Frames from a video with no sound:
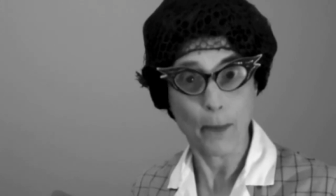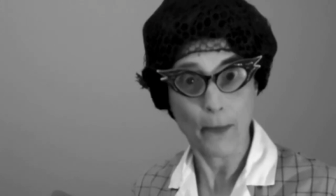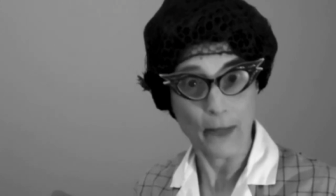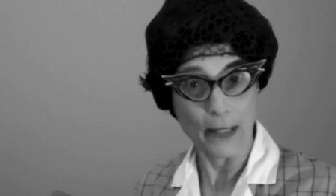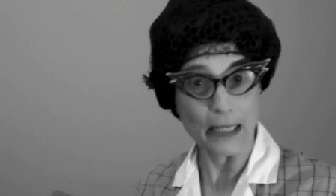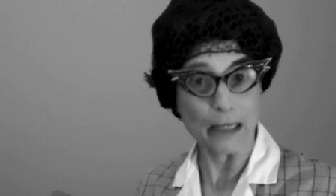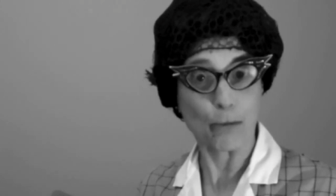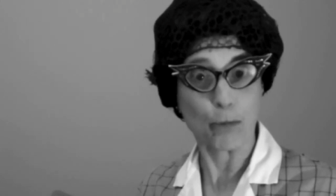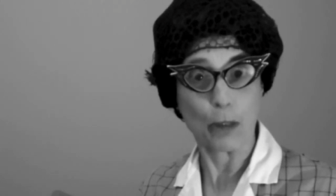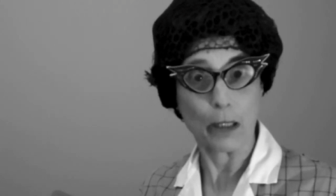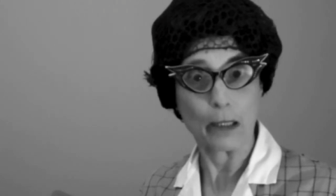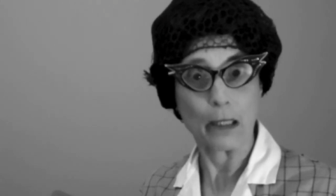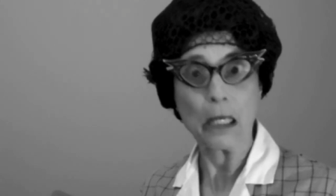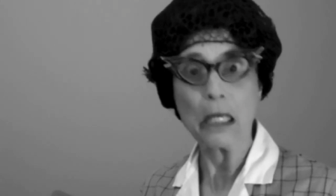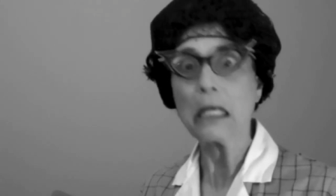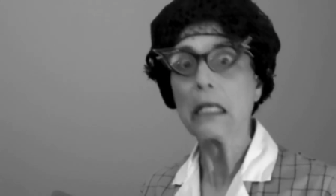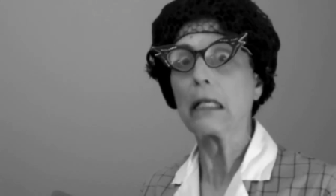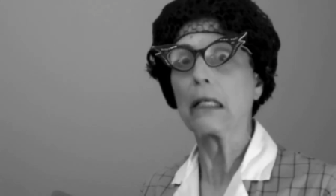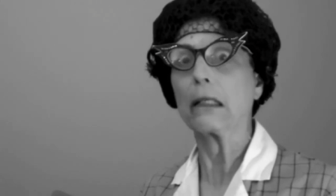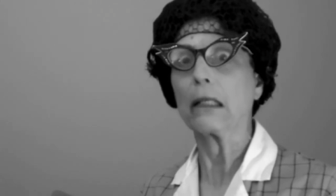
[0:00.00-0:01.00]
But this one,
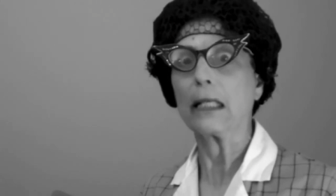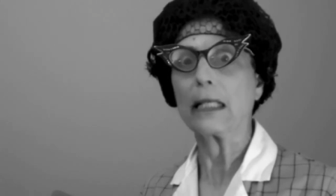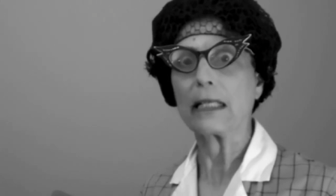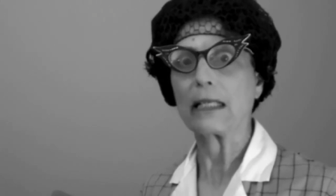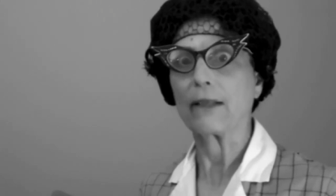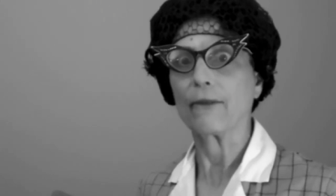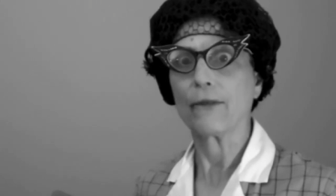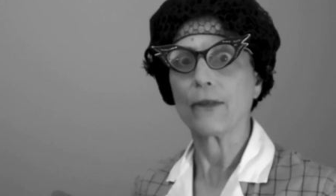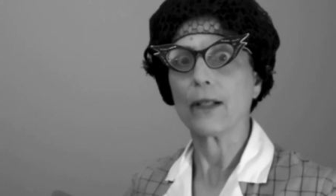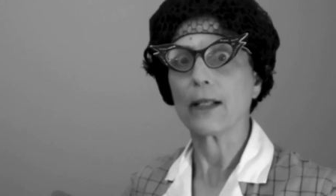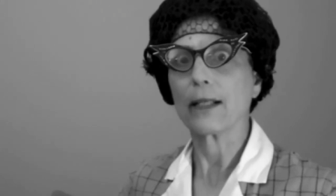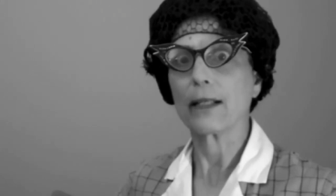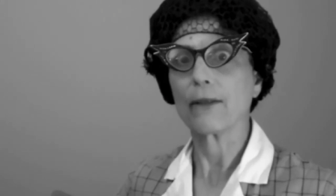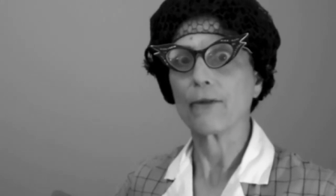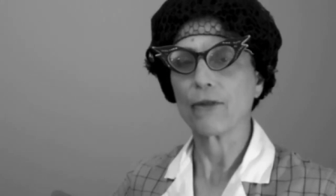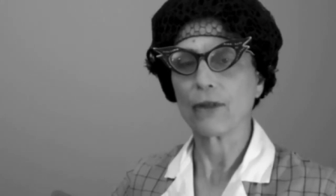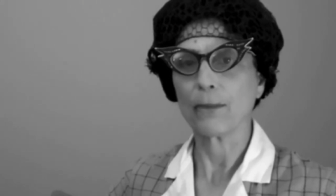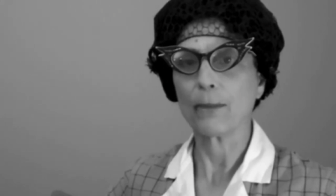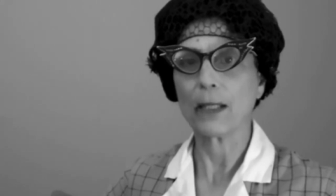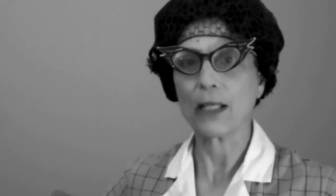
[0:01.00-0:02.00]
classified
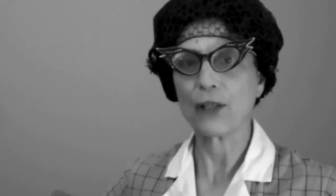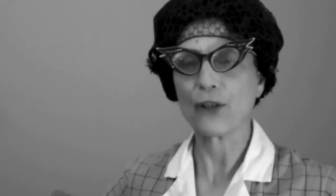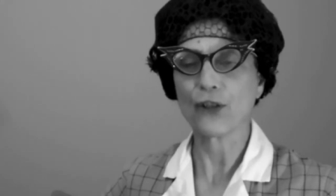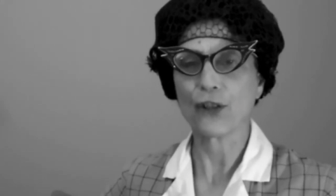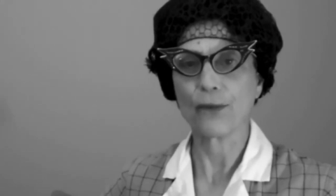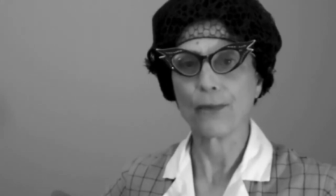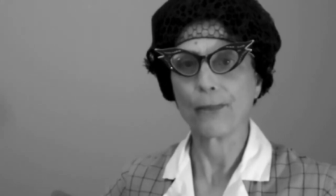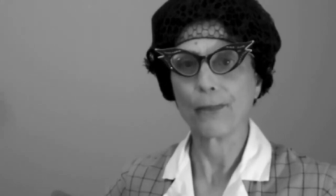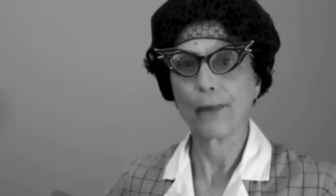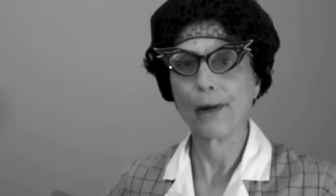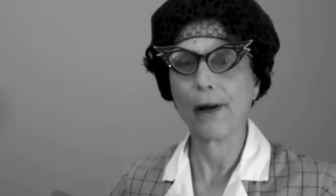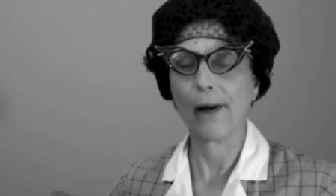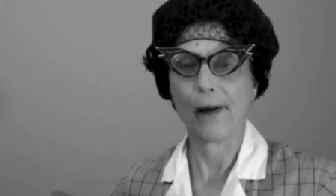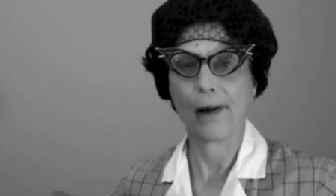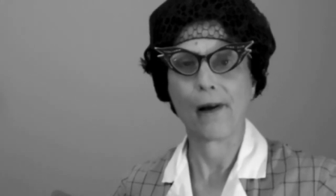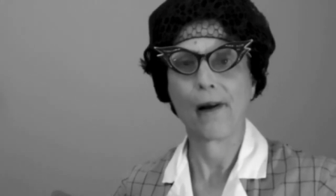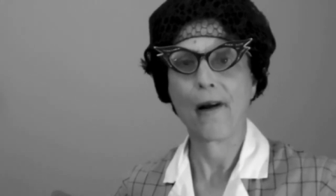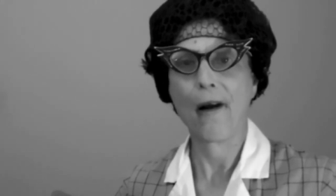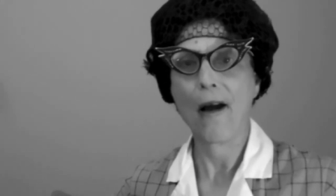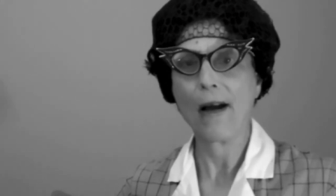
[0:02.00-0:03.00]
information.
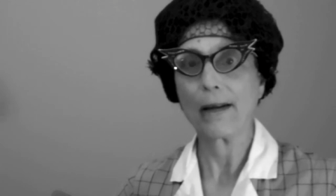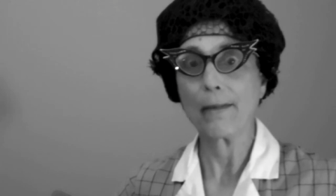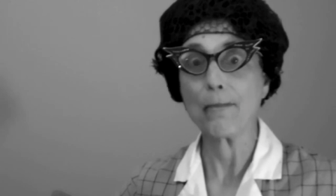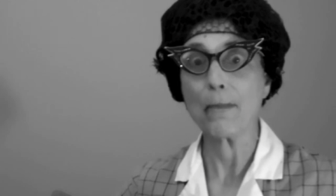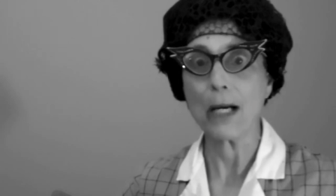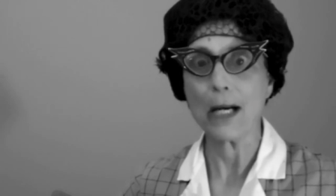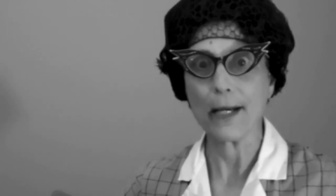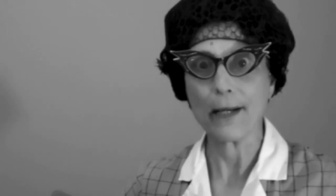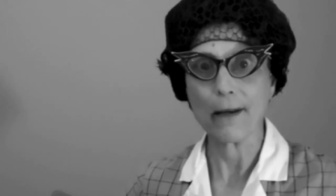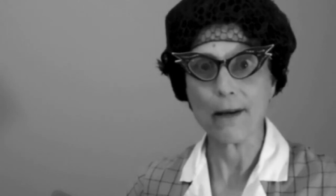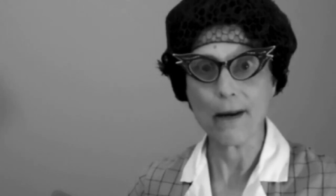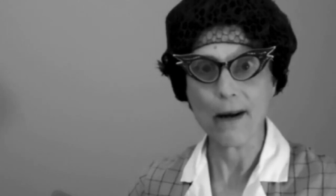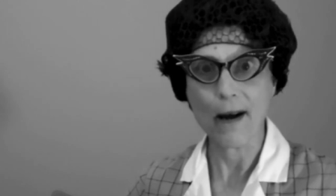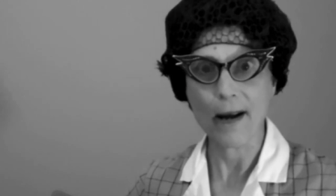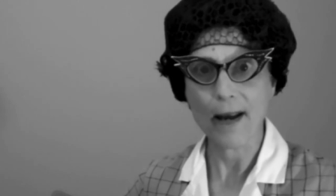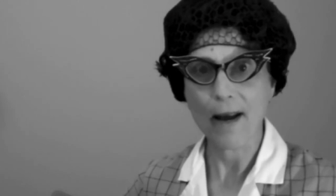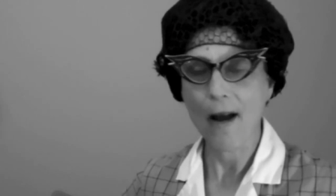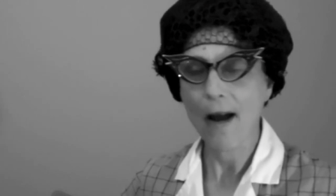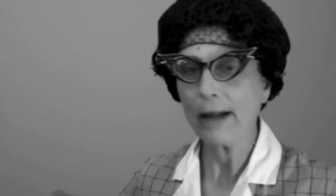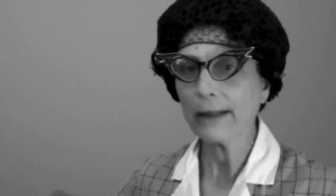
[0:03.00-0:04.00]
Ha, my
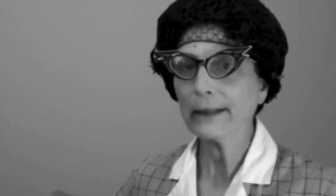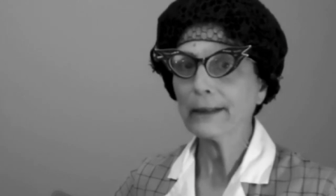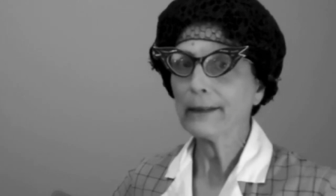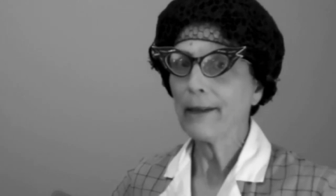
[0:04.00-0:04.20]
eye.